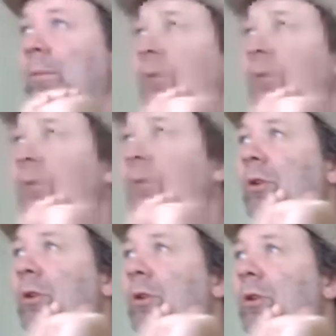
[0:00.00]
I got rid of it
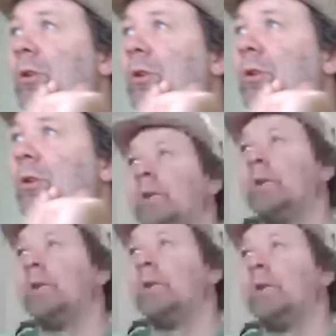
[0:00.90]
all.
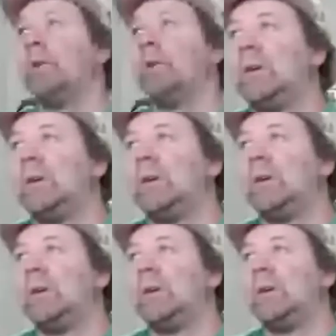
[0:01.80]
I'd either
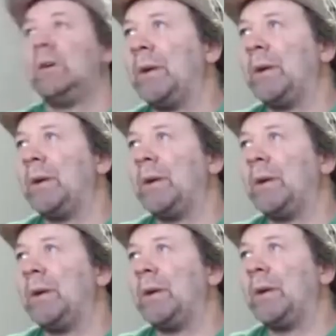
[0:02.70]
print it in PETG
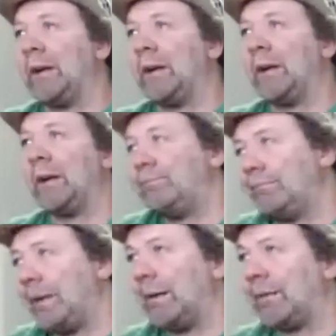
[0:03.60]
or PLA.
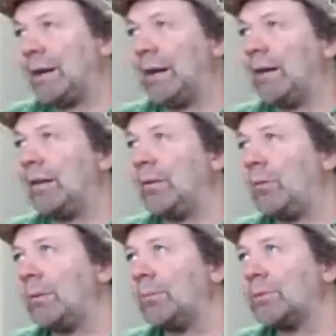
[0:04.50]
I don't care. Either
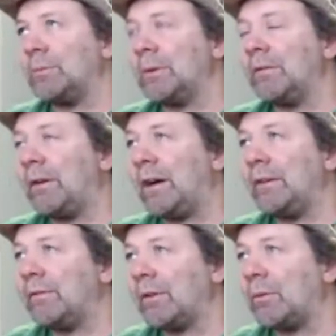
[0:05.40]
one of them's going to be fine
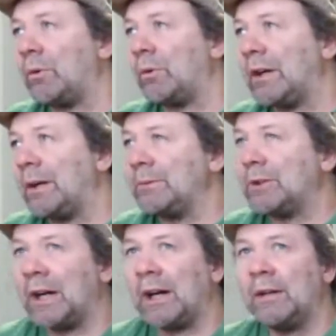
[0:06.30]
for a one-time shot.